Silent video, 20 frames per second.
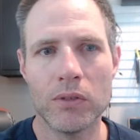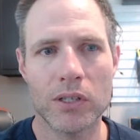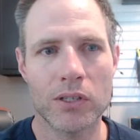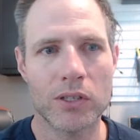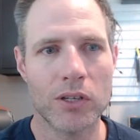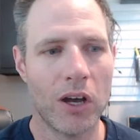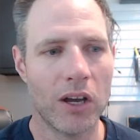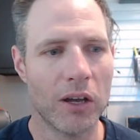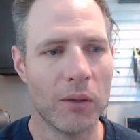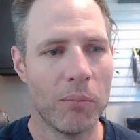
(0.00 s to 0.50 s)
to
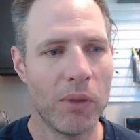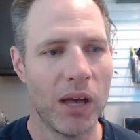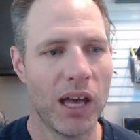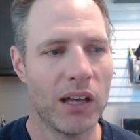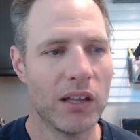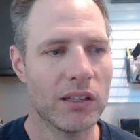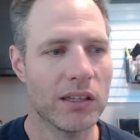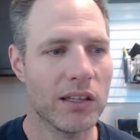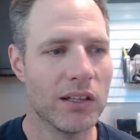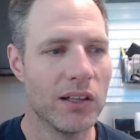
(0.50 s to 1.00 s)
talk
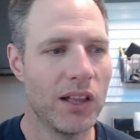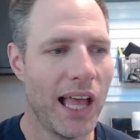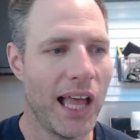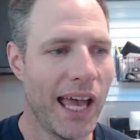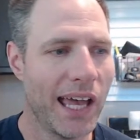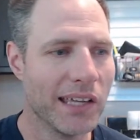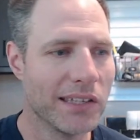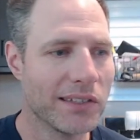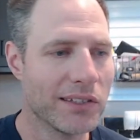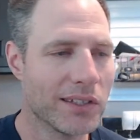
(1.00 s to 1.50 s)
about the
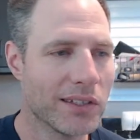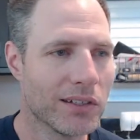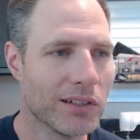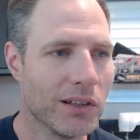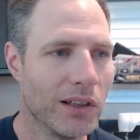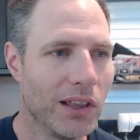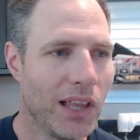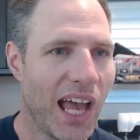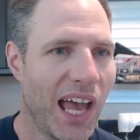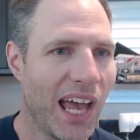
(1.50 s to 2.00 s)
last
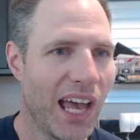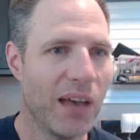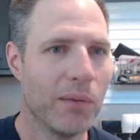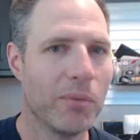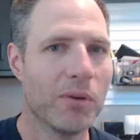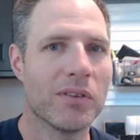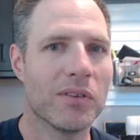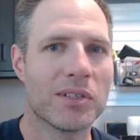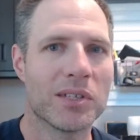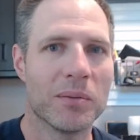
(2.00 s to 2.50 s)
lab
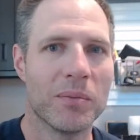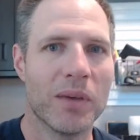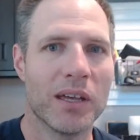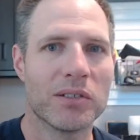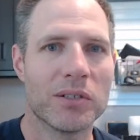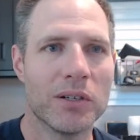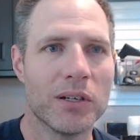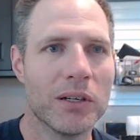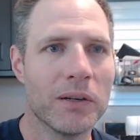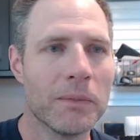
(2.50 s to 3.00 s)
of the
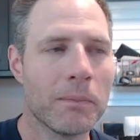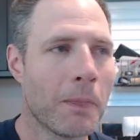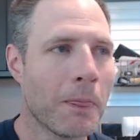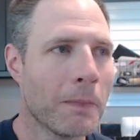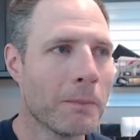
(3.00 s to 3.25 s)
semester.